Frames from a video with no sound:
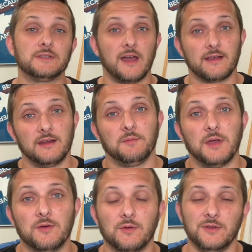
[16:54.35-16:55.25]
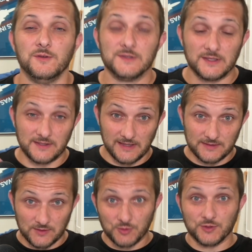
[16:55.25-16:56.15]
talking about when using
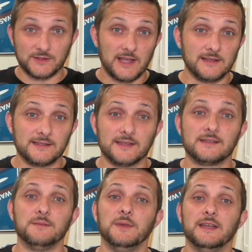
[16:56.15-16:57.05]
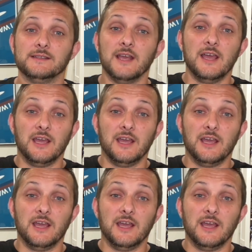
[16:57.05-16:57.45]
this social selling system is